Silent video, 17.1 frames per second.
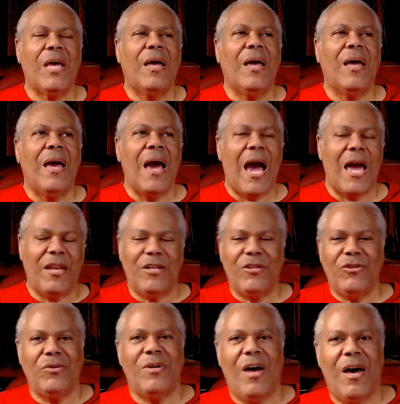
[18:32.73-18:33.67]
I didn't
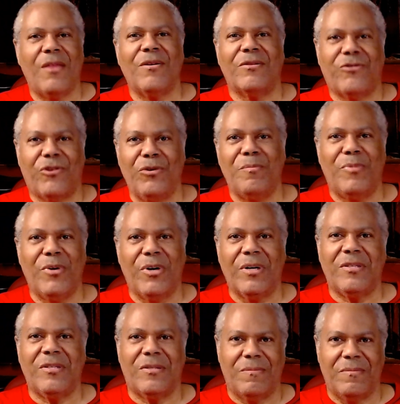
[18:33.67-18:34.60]
do the other two
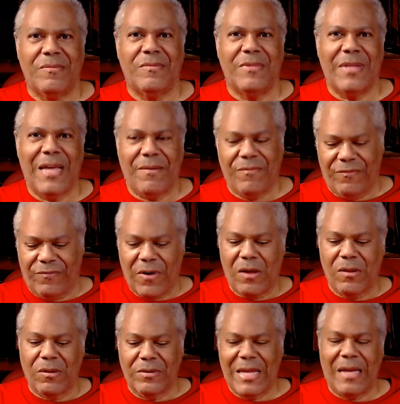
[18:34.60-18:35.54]
books that
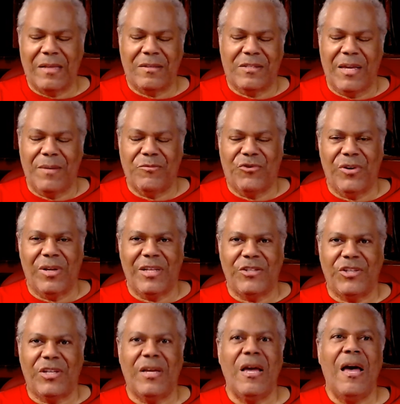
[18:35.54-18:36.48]
followed that same
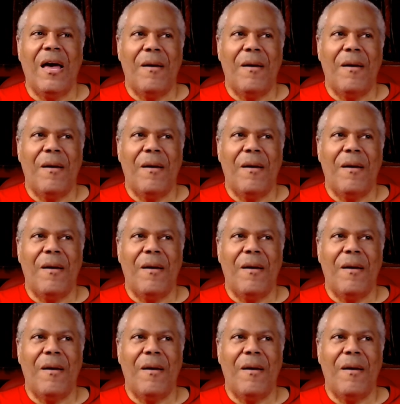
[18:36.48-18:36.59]
trilogy,